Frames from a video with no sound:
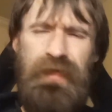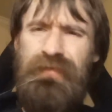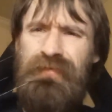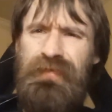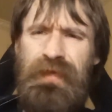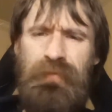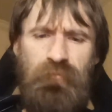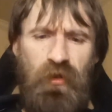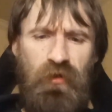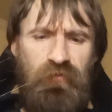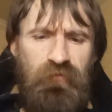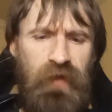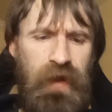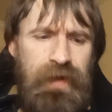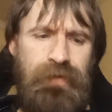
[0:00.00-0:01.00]
It seemed
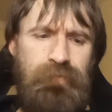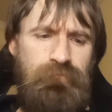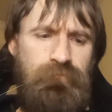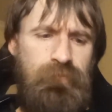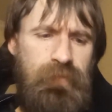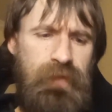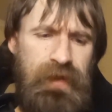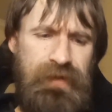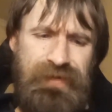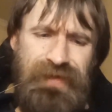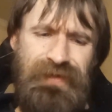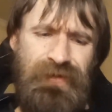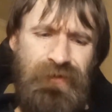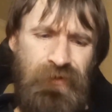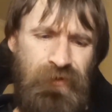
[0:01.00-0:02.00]
all right. It
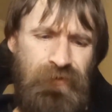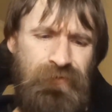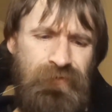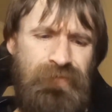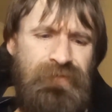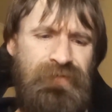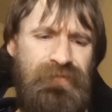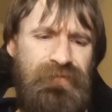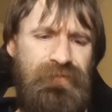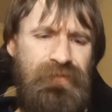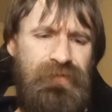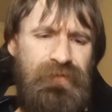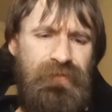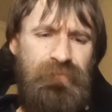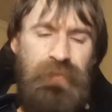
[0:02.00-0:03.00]
didn't hurt,
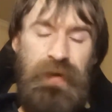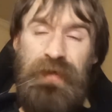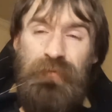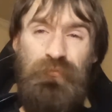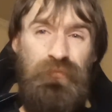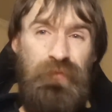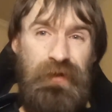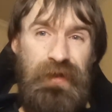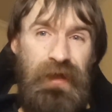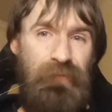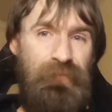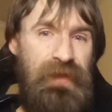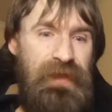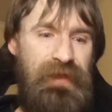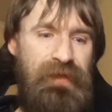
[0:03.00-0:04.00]
but it would
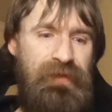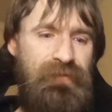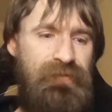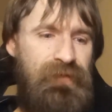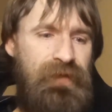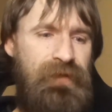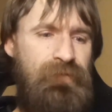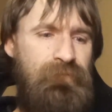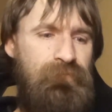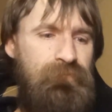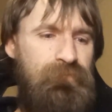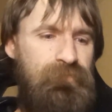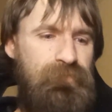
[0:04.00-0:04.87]
not be easy.